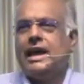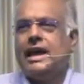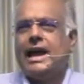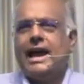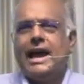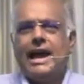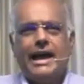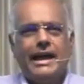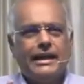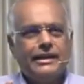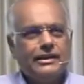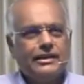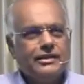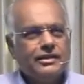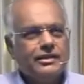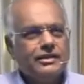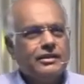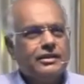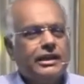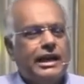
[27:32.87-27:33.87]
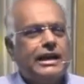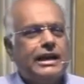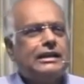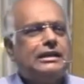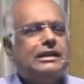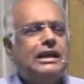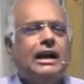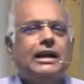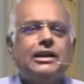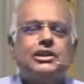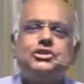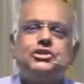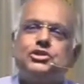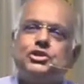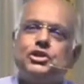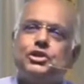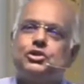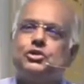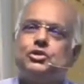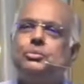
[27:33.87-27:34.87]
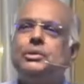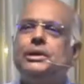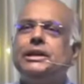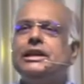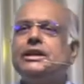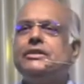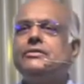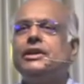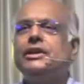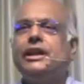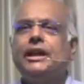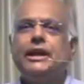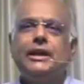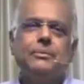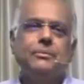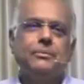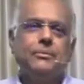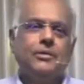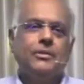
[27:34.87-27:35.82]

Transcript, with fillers: and encouraged her to believe in Him,